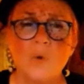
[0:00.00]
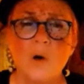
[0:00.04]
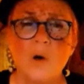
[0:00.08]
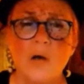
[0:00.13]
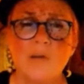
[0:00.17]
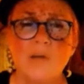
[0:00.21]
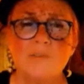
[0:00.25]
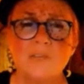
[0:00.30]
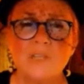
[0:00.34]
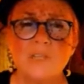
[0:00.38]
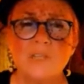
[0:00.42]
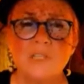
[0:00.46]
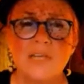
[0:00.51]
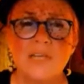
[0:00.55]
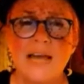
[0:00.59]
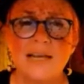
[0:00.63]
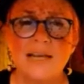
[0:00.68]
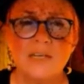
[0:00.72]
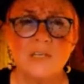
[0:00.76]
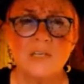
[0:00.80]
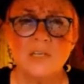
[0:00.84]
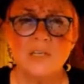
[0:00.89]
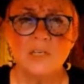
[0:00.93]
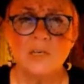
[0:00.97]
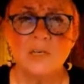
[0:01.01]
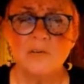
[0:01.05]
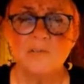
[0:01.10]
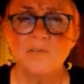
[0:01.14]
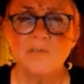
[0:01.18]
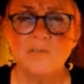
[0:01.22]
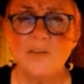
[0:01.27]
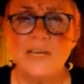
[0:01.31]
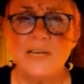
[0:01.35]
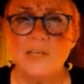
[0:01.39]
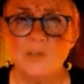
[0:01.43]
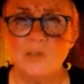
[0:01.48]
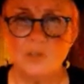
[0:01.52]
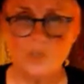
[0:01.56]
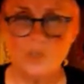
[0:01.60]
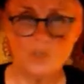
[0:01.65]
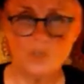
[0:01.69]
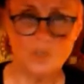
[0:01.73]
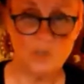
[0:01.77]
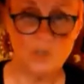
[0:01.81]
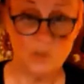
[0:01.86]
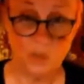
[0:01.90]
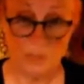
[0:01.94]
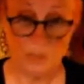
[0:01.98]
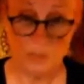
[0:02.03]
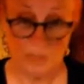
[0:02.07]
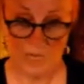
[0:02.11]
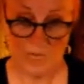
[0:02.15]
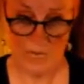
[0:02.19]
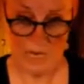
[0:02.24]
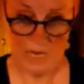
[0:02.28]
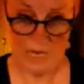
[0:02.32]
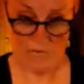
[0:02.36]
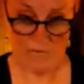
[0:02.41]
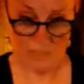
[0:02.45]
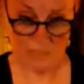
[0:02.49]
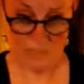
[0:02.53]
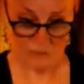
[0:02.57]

wife staggered to her feet and stood there,